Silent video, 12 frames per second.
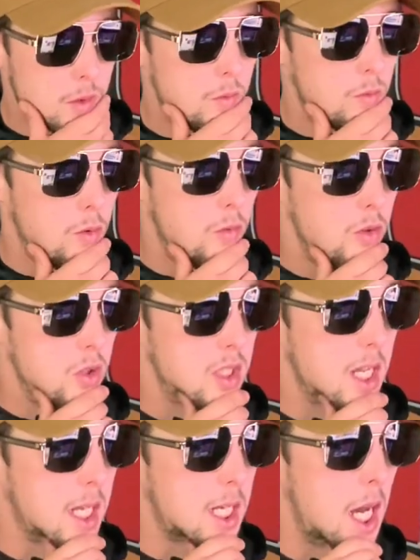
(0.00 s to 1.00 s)
reverse
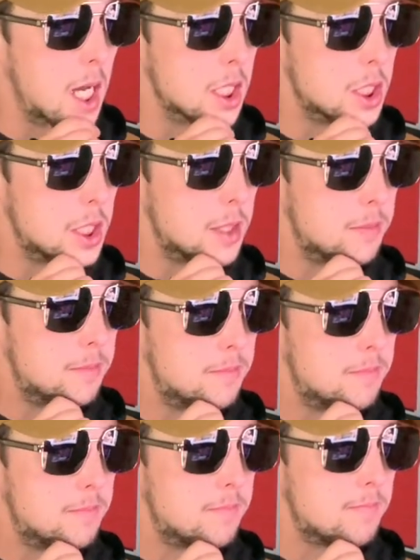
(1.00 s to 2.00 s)
psychology.
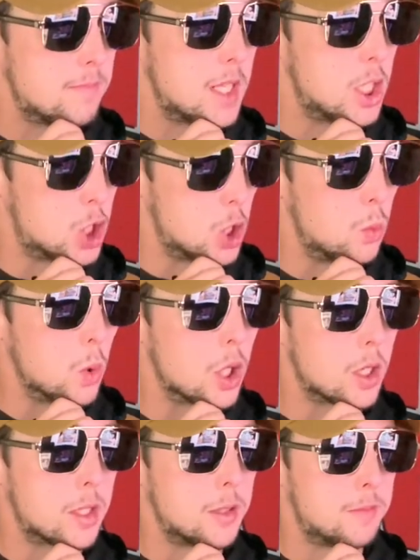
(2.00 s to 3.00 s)
It should
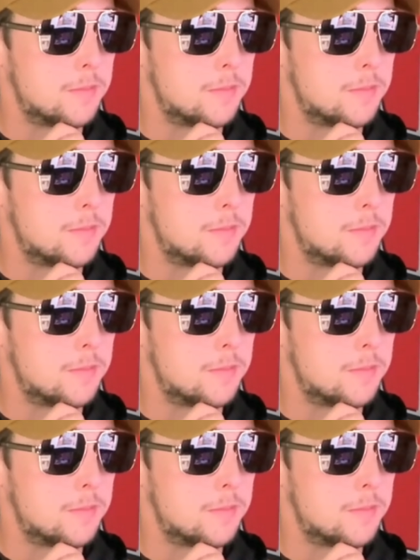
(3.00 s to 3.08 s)
work.